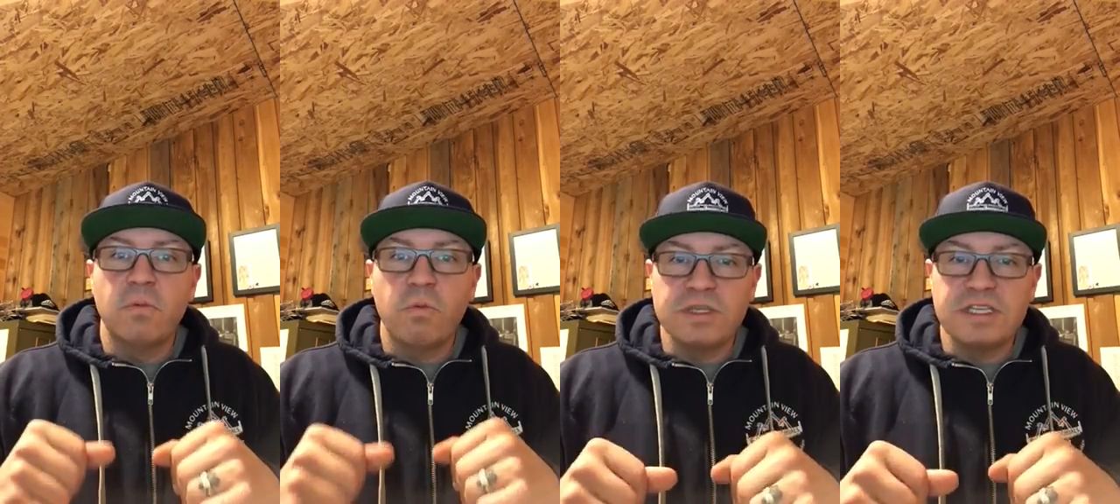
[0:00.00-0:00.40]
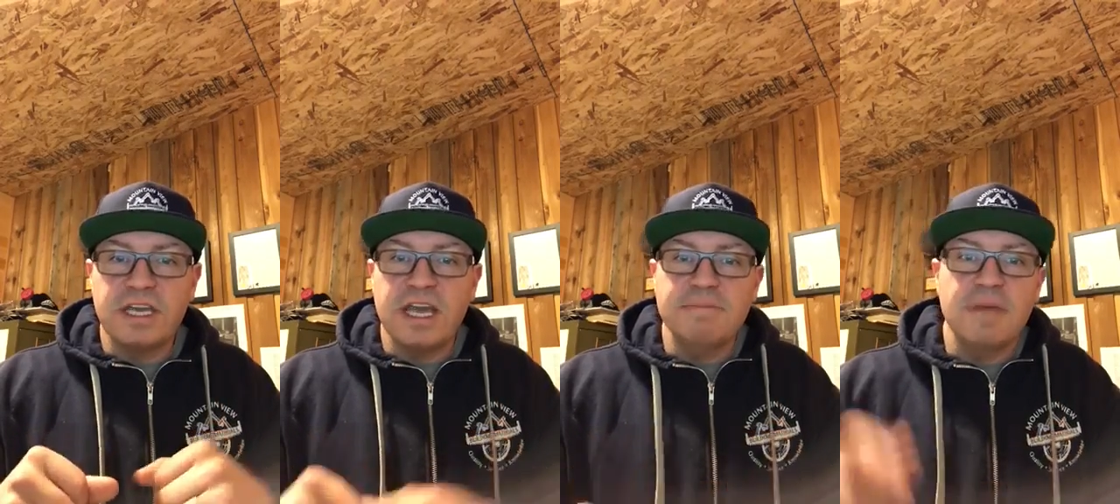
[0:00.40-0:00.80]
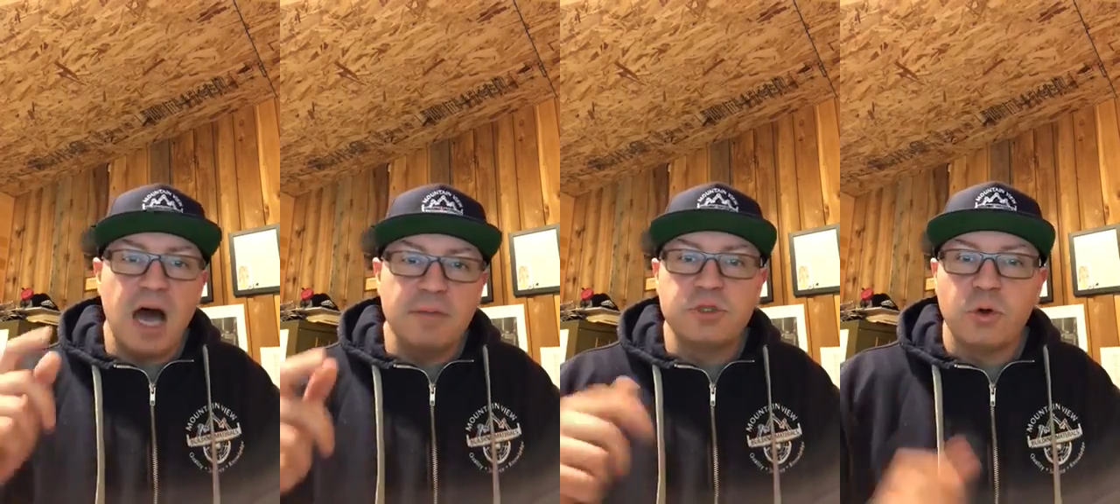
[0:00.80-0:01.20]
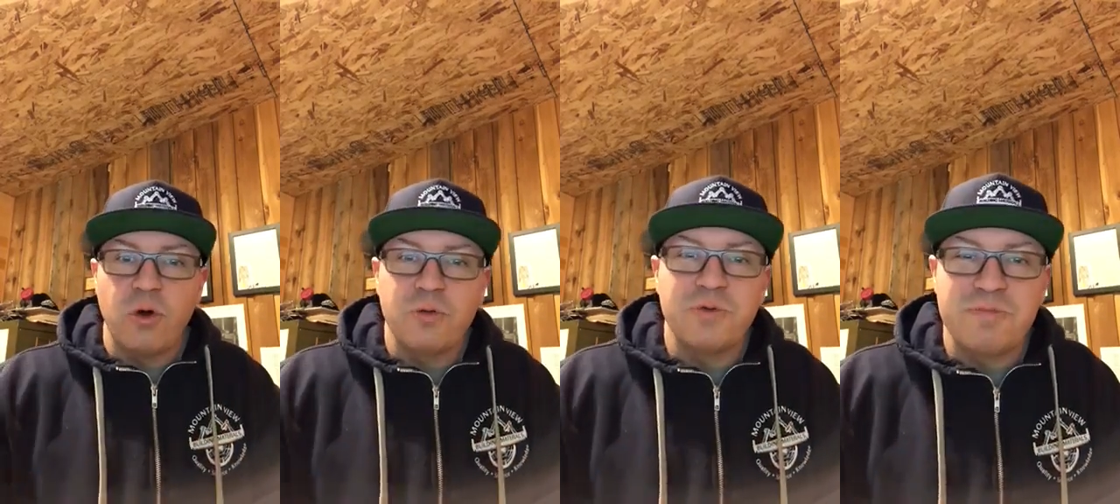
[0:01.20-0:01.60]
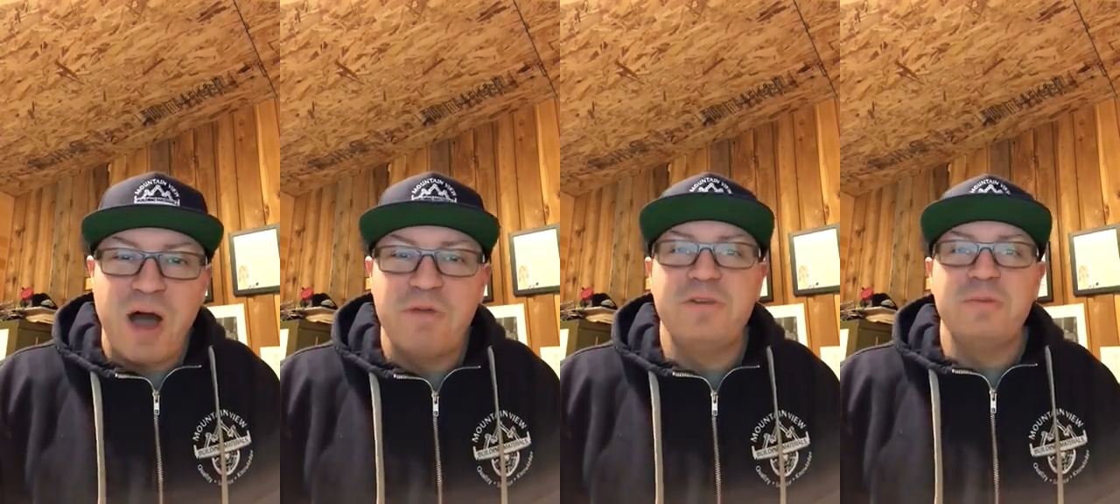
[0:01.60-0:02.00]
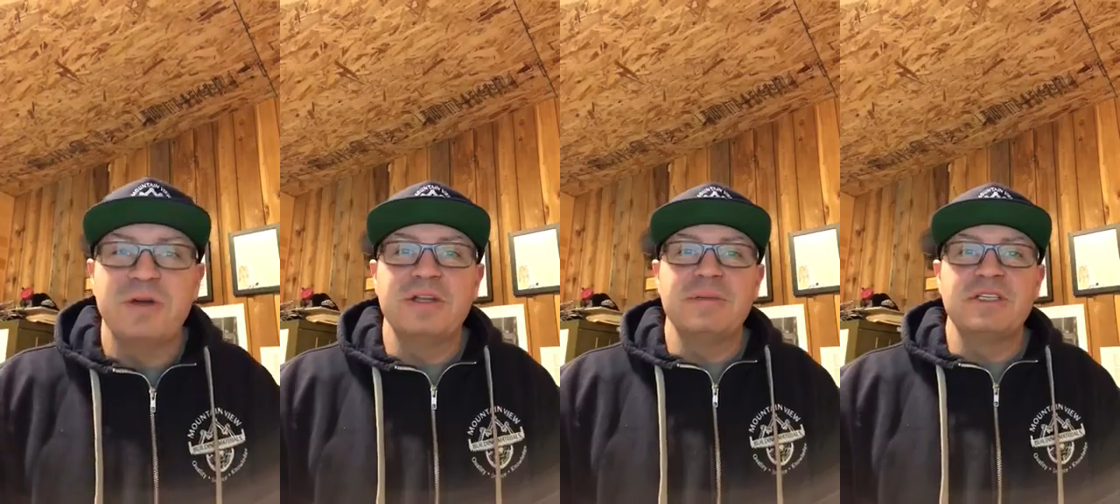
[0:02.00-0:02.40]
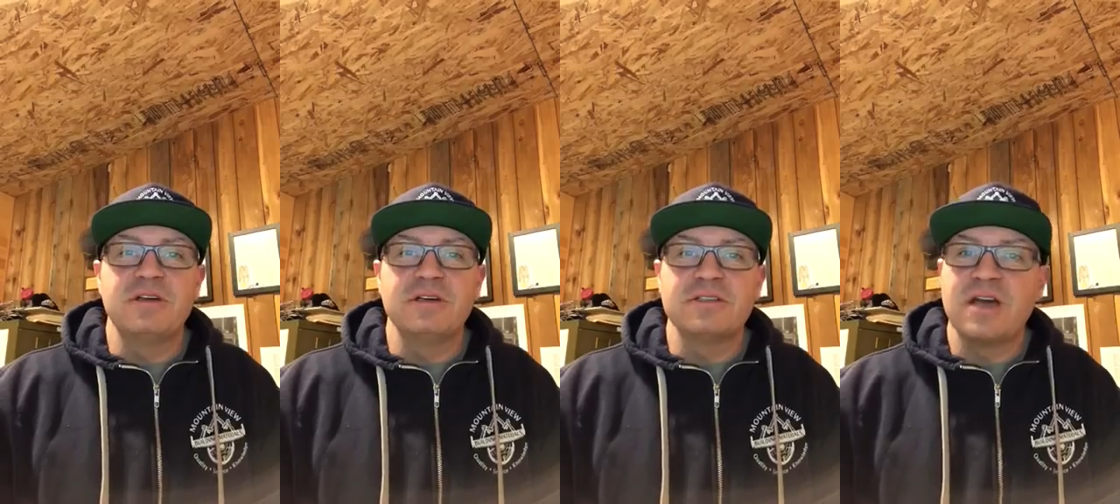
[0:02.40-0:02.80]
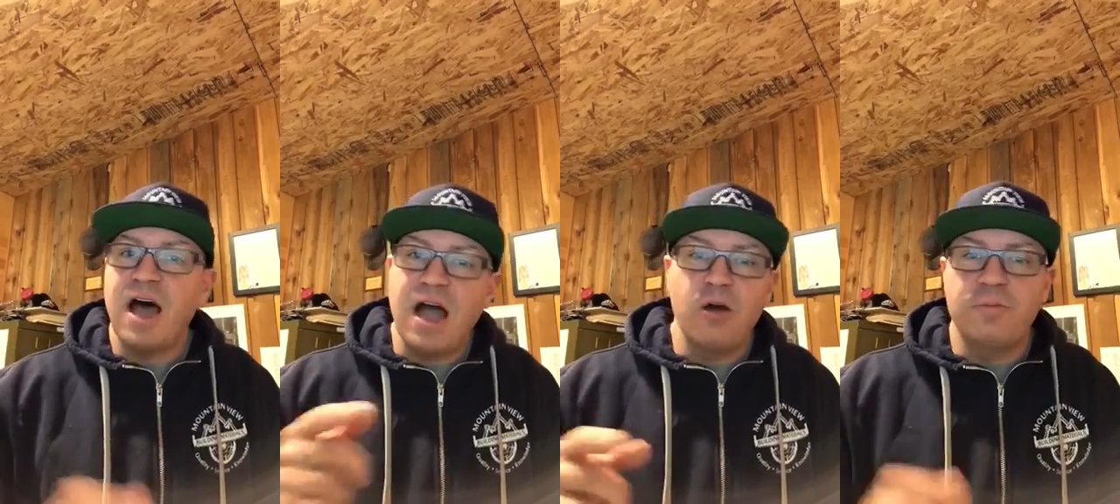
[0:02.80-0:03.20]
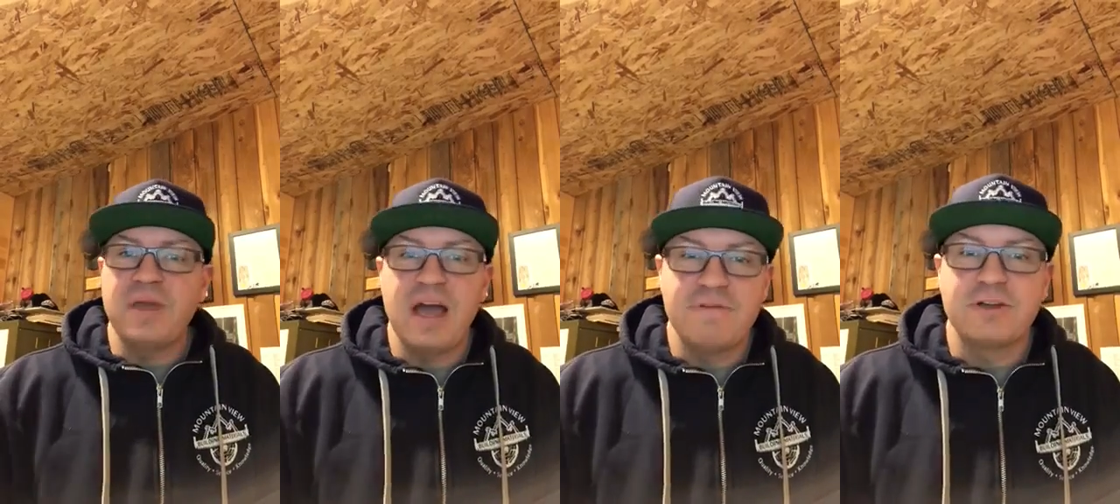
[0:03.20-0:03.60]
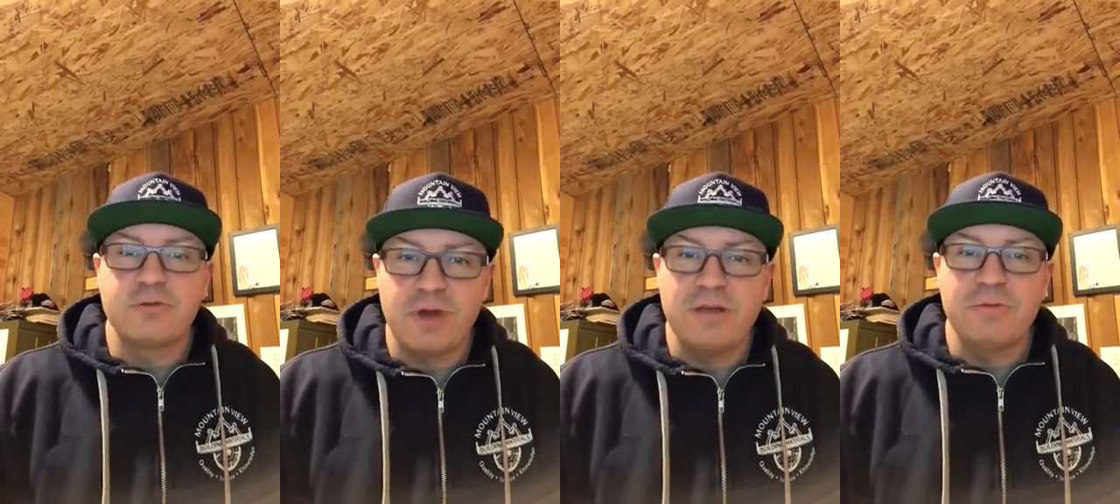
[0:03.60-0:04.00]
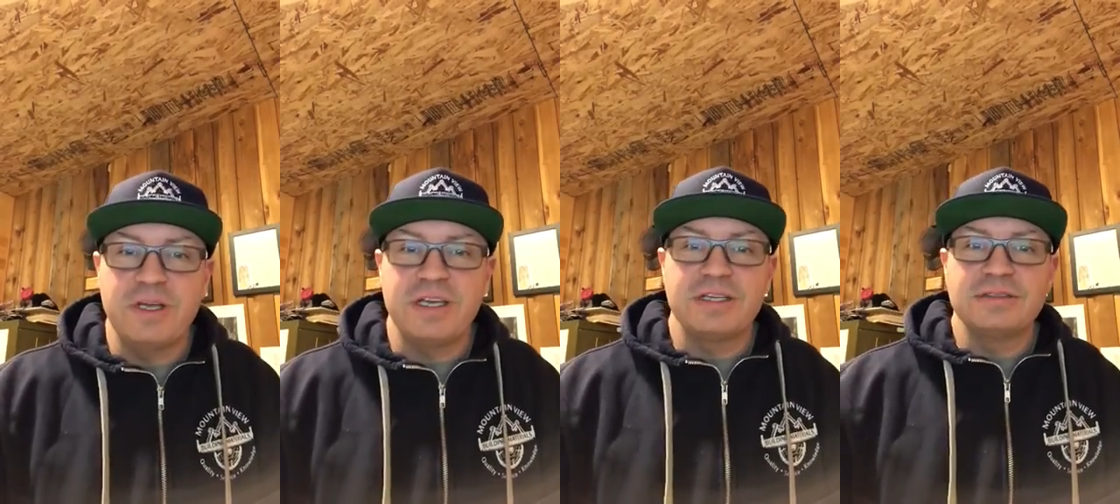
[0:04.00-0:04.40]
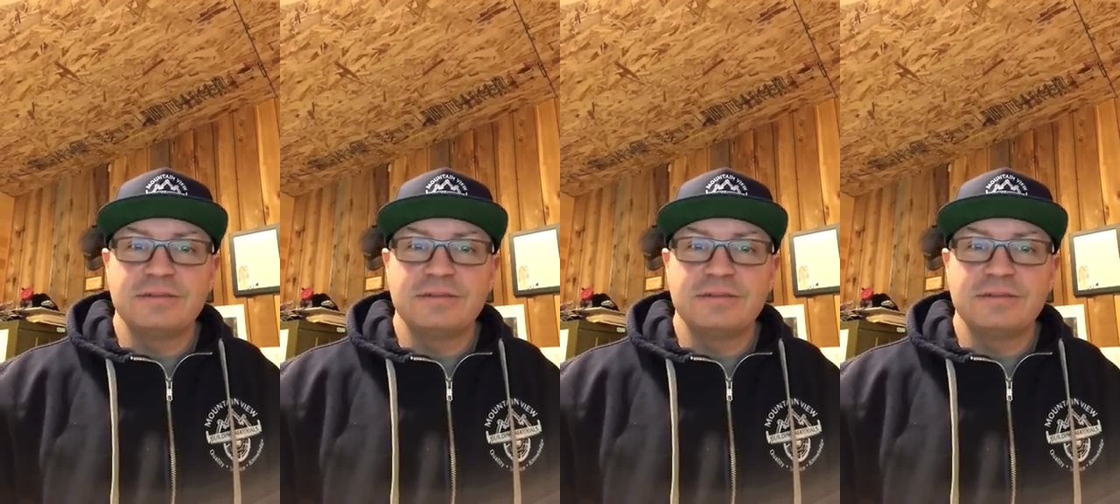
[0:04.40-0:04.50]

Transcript: Once again, I'm Joel with Mountain View Building Materials. I hope you have a great week.